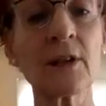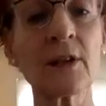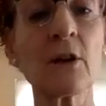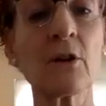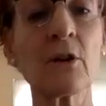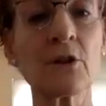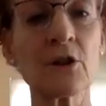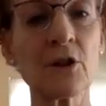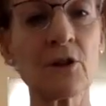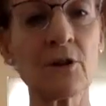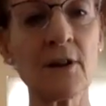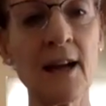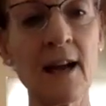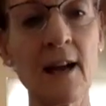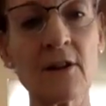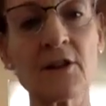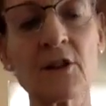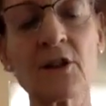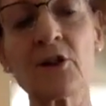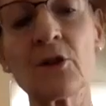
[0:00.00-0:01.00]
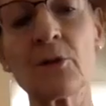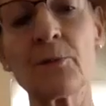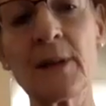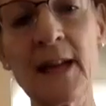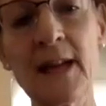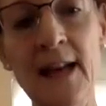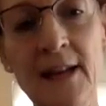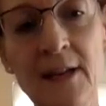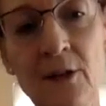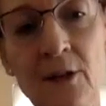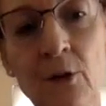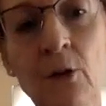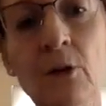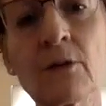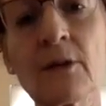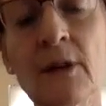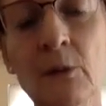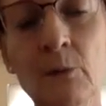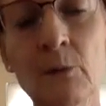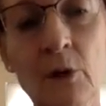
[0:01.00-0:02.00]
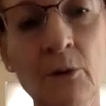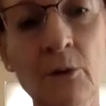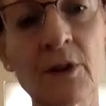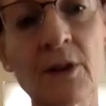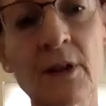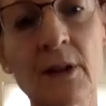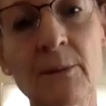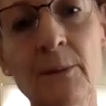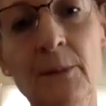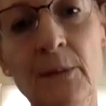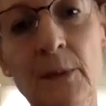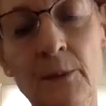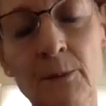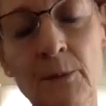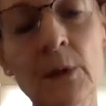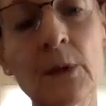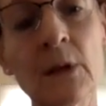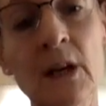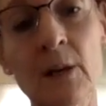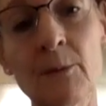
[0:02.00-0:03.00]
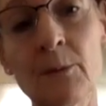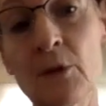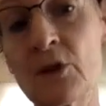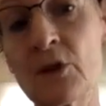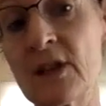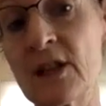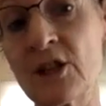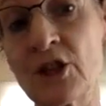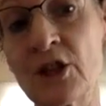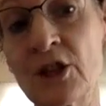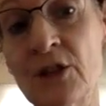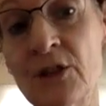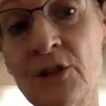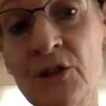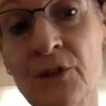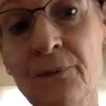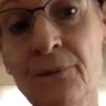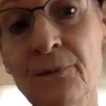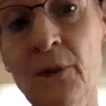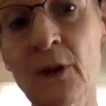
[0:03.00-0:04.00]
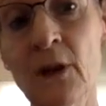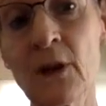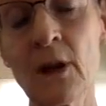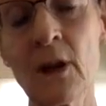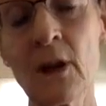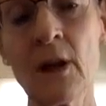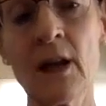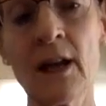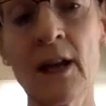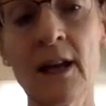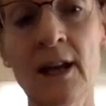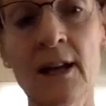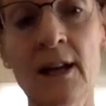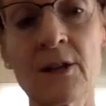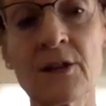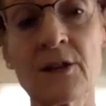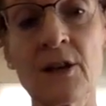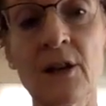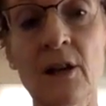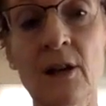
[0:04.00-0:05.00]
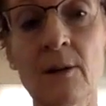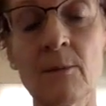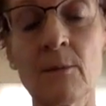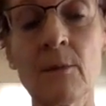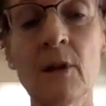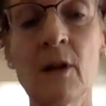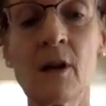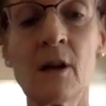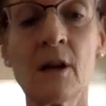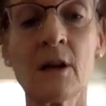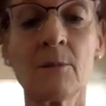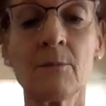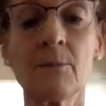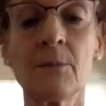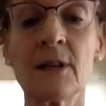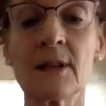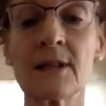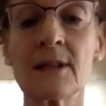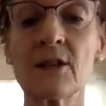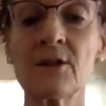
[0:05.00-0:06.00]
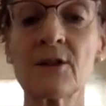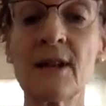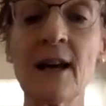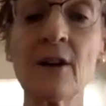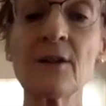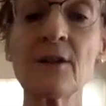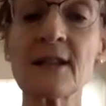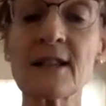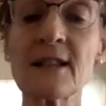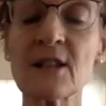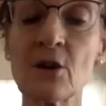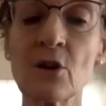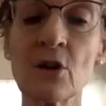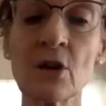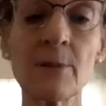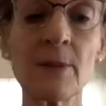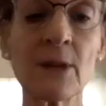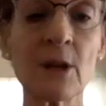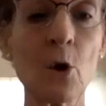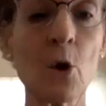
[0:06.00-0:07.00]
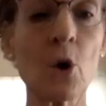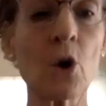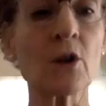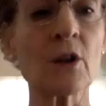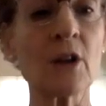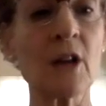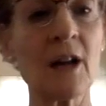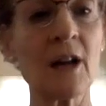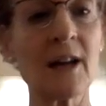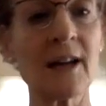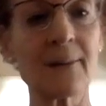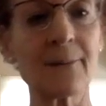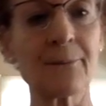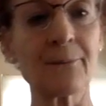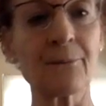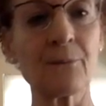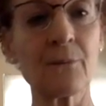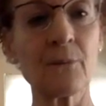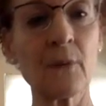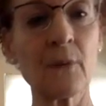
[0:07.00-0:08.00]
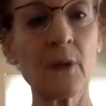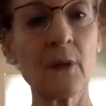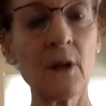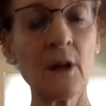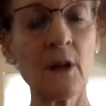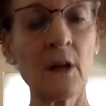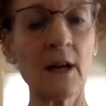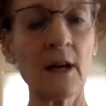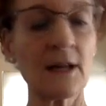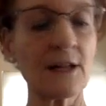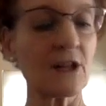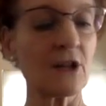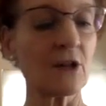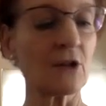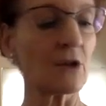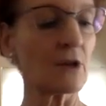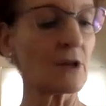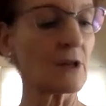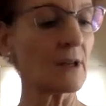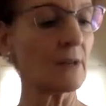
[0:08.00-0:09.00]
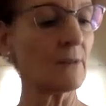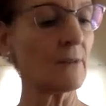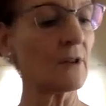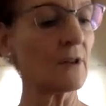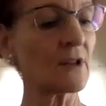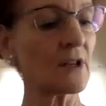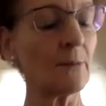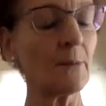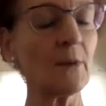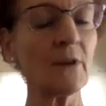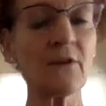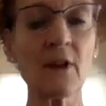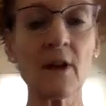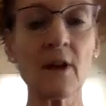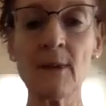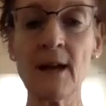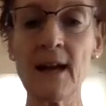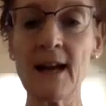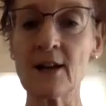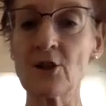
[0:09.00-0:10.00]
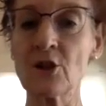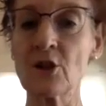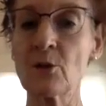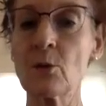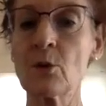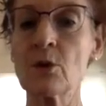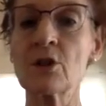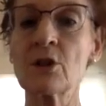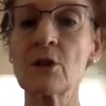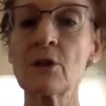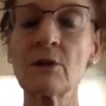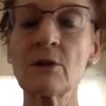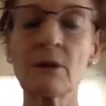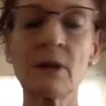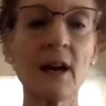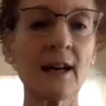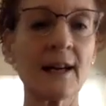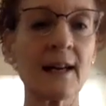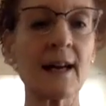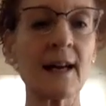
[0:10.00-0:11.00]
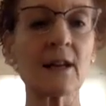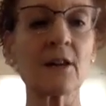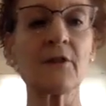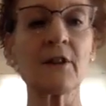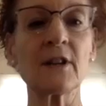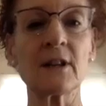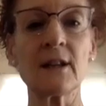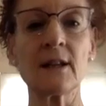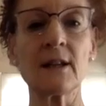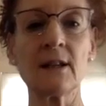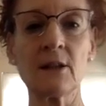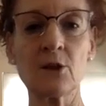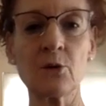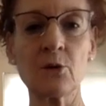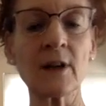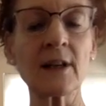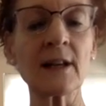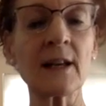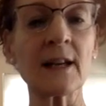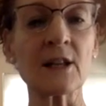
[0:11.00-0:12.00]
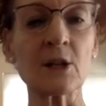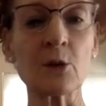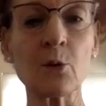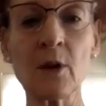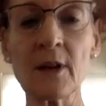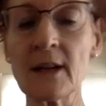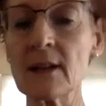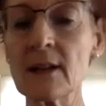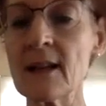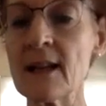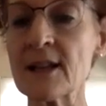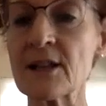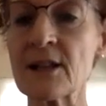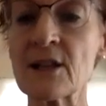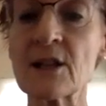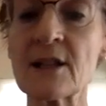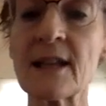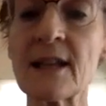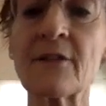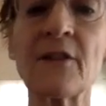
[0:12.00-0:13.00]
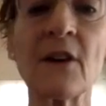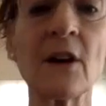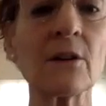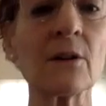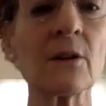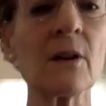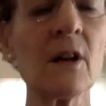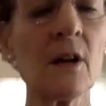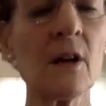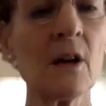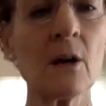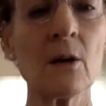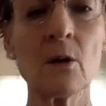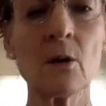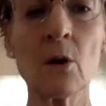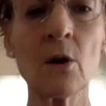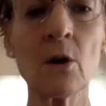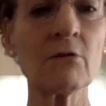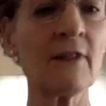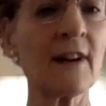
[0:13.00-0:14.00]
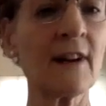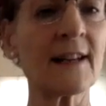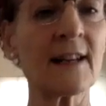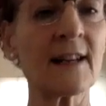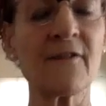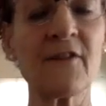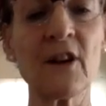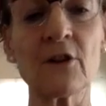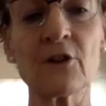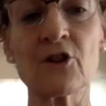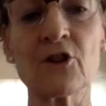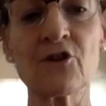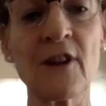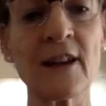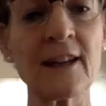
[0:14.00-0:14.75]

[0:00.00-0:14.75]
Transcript: go to their house and do piano. I work with the musicians, and but so now this is going to be online. And so some of them actually got out of it at 20 lessons. They already felt